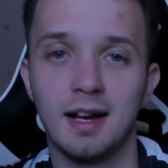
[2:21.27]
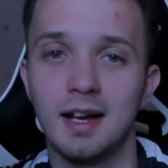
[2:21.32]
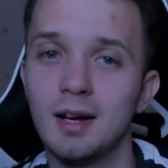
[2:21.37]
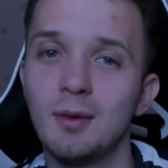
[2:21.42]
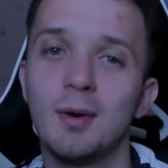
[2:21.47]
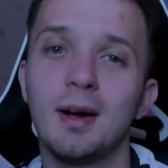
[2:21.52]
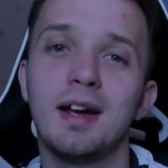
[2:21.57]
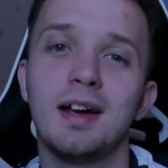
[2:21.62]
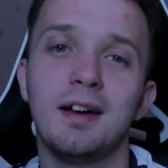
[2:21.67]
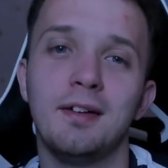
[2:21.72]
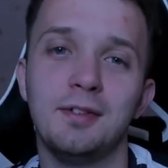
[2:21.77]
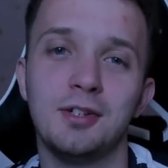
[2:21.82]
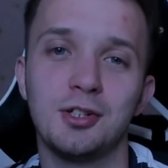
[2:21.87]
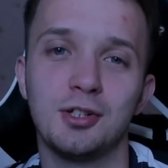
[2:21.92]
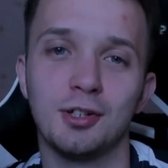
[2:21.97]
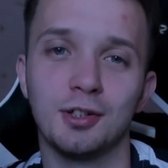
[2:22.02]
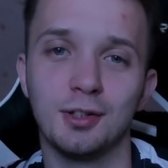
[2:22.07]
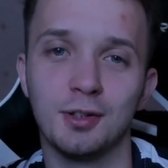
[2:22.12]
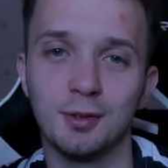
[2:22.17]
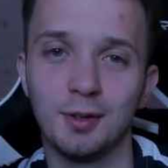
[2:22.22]
Anyway, I wish
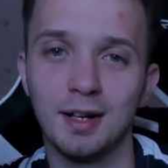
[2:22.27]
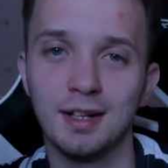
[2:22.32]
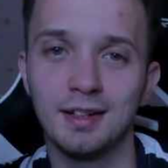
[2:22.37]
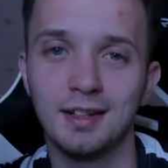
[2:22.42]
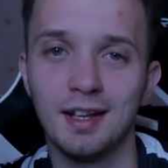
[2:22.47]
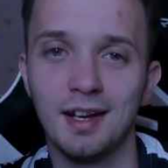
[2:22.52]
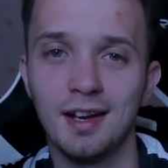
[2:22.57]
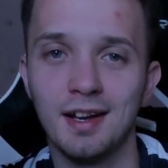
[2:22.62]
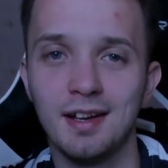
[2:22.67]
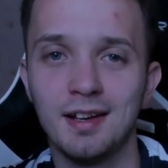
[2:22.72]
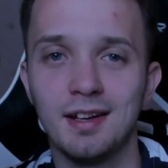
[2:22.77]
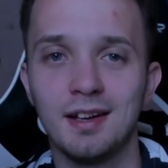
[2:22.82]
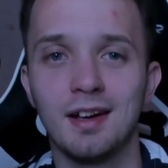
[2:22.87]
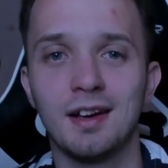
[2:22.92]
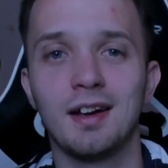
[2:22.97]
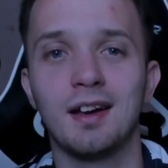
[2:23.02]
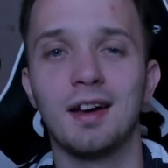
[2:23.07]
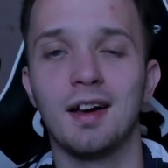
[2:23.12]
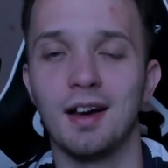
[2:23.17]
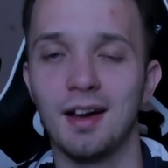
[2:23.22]
you a great day
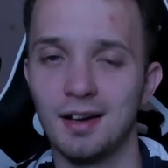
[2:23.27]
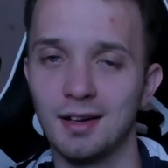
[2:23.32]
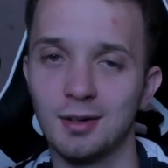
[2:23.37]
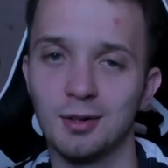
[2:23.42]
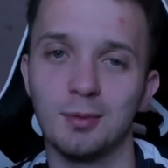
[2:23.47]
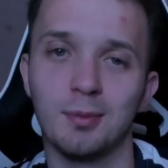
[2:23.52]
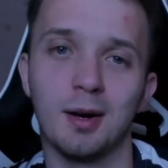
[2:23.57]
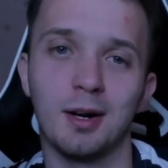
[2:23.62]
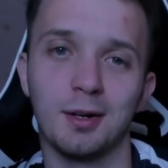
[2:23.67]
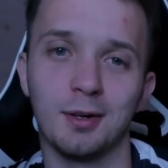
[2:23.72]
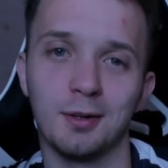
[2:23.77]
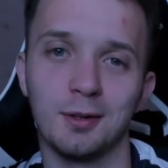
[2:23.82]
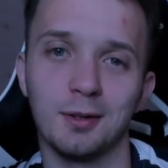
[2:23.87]
and goodbye to you